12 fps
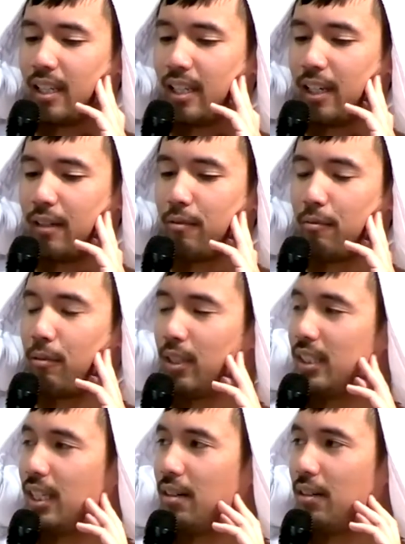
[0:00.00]
like,
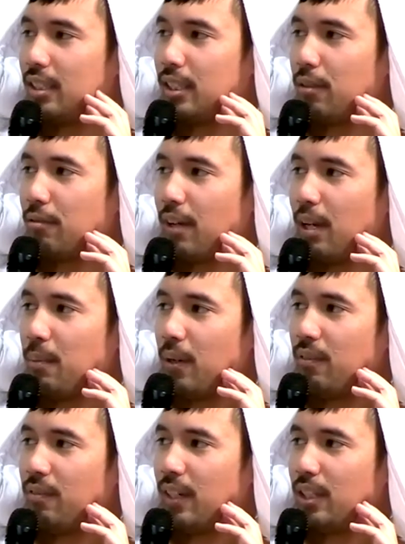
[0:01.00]
what's that? Is it the
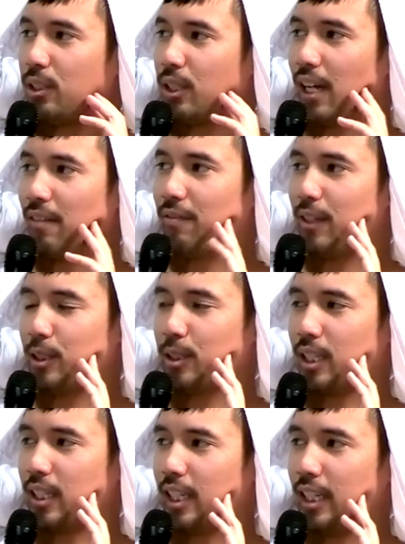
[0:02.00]
rainbow fish? That fish
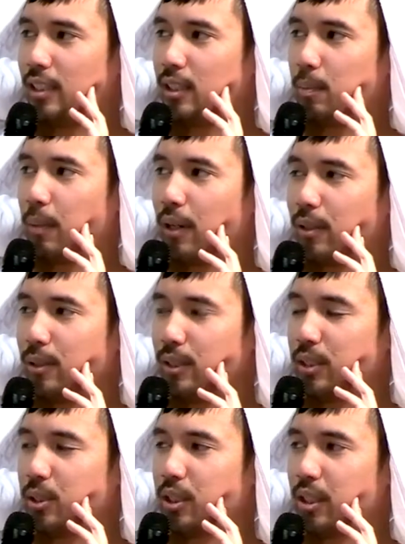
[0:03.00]
that, like, sparkles and